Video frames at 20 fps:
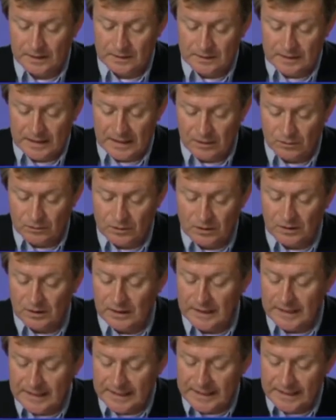Now,
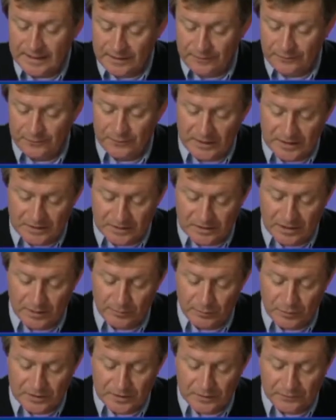clearly, if we
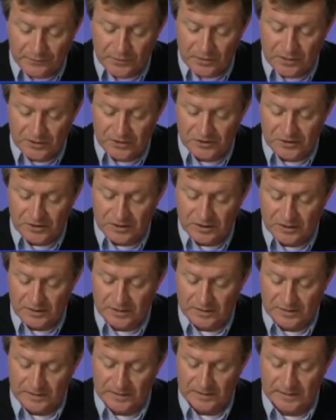interpret the first
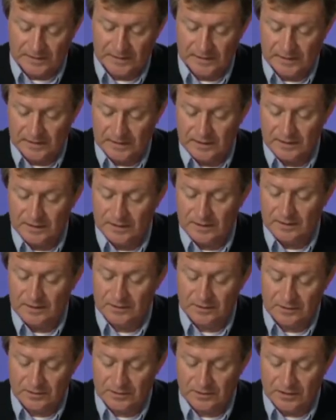
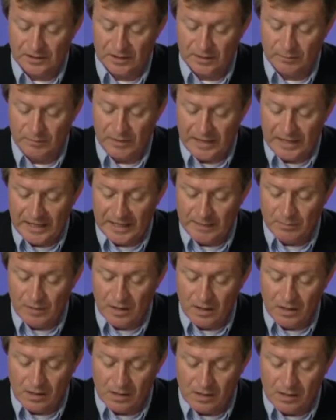term
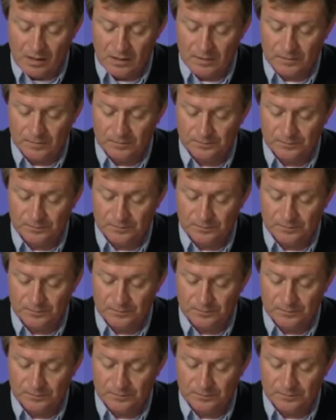mr1,